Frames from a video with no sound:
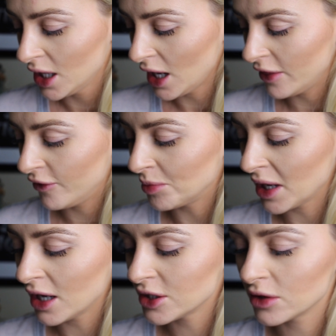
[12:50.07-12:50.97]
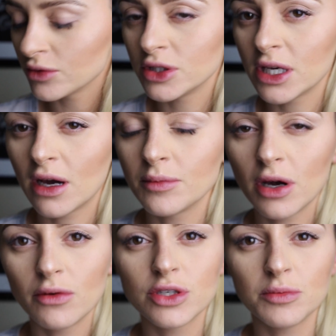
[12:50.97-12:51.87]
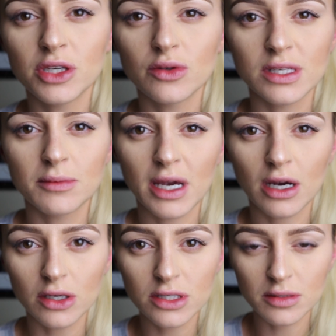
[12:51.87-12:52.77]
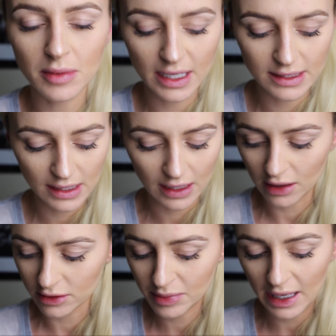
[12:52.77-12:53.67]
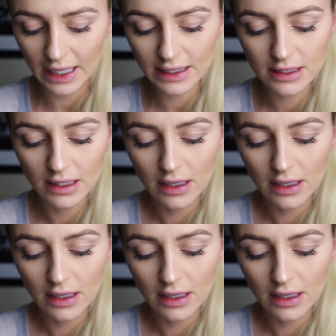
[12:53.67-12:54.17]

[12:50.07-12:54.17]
And for my eyeshadow today, I'm going to be using my customized Inglot palette.